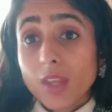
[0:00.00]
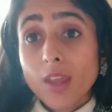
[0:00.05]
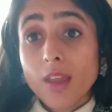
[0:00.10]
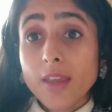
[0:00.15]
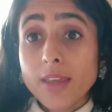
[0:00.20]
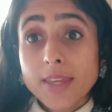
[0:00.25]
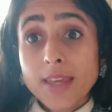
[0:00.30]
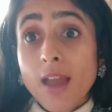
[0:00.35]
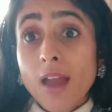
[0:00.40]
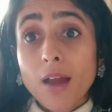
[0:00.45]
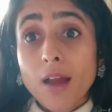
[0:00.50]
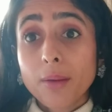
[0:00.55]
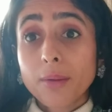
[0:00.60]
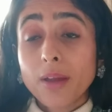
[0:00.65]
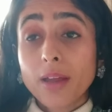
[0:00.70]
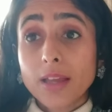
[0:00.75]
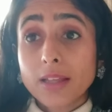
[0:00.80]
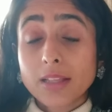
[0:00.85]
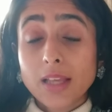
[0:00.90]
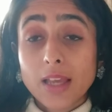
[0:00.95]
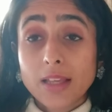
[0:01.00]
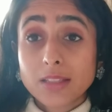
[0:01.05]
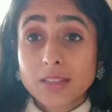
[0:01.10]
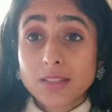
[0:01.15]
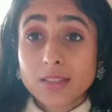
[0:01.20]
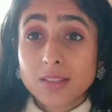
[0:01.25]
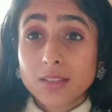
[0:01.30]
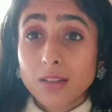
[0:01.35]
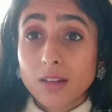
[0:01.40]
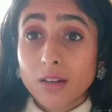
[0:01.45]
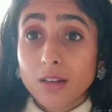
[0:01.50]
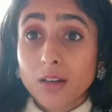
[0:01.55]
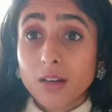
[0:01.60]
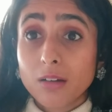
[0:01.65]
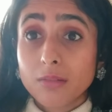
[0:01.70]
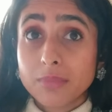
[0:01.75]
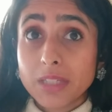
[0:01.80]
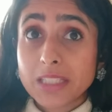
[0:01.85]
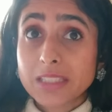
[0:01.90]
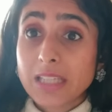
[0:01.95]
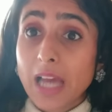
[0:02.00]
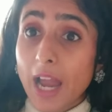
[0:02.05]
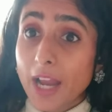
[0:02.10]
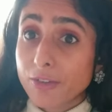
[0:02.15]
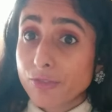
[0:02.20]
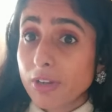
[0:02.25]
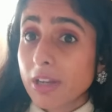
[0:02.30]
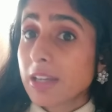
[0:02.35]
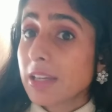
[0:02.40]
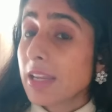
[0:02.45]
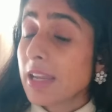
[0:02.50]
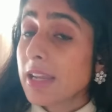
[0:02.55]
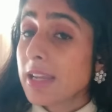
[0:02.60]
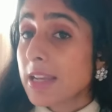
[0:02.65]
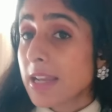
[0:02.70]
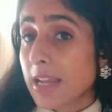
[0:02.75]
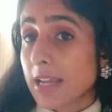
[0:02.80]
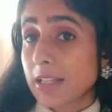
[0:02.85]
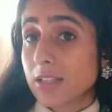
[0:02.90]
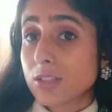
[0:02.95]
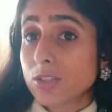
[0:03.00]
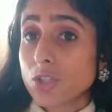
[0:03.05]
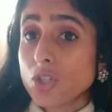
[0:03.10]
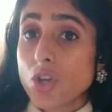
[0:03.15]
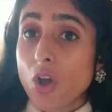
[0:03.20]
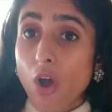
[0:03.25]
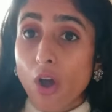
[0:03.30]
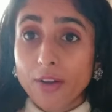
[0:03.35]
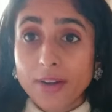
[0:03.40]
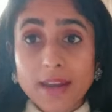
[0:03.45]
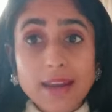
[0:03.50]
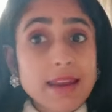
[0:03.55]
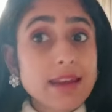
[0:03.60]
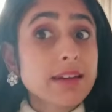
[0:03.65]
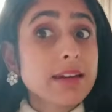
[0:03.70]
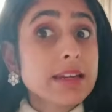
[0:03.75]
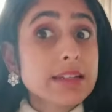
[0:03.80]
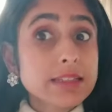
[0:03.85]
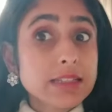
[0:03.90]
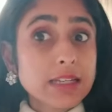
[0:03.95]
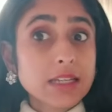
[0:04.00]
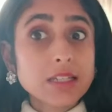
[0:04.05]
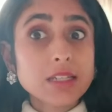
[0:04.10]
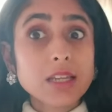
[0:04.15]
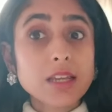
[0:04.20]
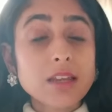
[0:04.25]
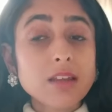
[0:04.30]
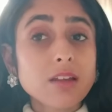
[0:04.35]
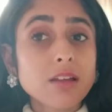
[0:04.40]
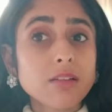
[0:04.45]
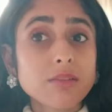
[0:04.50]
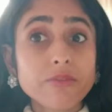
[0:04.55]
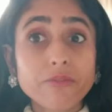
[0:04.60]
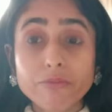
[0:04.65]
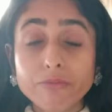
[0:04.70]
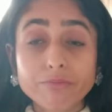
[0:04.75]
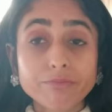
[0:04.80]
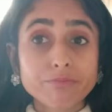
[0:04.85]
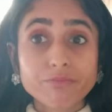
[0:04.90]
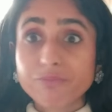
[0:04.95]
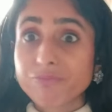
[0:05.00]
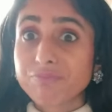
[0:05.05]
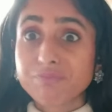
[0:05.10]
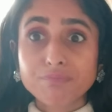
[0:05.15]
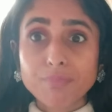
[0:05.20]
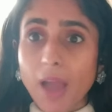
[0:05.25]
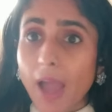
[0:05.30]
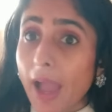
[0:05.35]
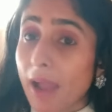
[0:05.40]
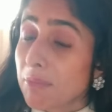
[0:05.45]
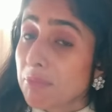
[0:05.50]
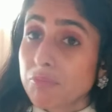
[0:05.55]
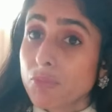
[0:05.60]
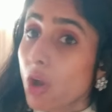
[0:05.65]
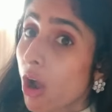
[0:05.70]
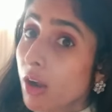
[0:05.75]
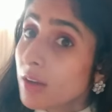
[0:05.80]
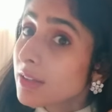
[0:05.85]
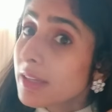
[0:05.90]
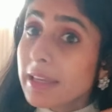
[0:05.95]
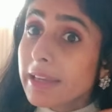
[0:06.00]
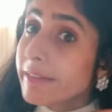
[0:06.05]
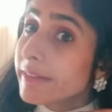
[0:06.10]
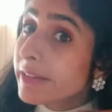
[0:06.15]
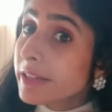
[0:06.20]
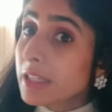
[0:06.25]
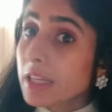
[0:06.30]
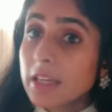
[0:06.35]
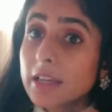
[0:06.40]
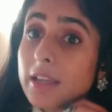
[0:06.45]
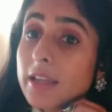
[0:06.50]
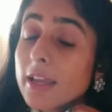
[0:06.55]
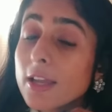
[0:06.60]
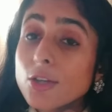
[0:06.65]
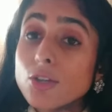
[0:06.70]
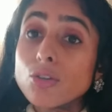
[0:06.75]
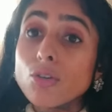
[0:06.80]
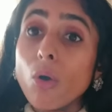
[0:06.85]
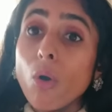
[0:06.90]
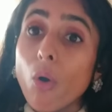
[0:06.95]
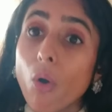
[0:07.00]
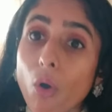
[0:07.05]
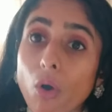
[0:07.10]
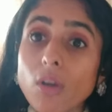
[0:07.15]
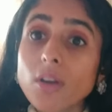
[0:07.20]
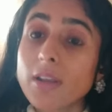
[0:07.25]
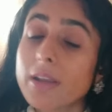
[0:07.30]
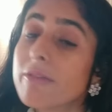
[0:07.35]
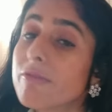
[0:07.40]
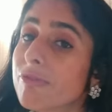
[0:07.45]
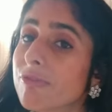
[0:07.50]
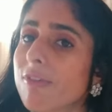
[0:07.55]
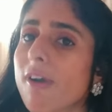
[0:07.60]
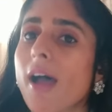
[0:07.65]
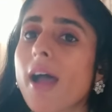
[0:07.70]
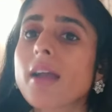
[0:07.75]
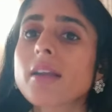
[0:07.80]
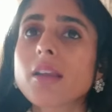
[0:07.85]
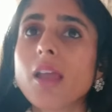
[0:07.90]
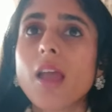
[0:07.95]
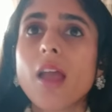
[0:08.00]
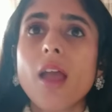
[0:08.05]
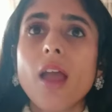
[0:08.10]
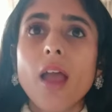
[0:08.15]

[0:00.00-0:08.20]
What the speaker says: It's hydrating, it's non-irritating, not irritating at all, in fact.